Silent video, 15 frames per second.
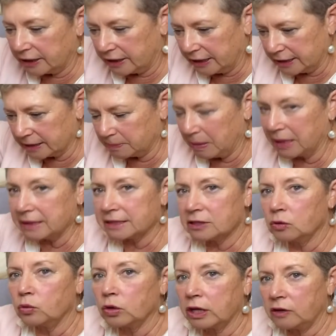This
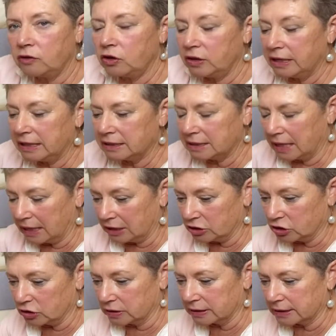pencil will give you these
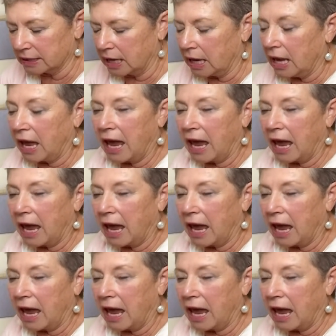edges.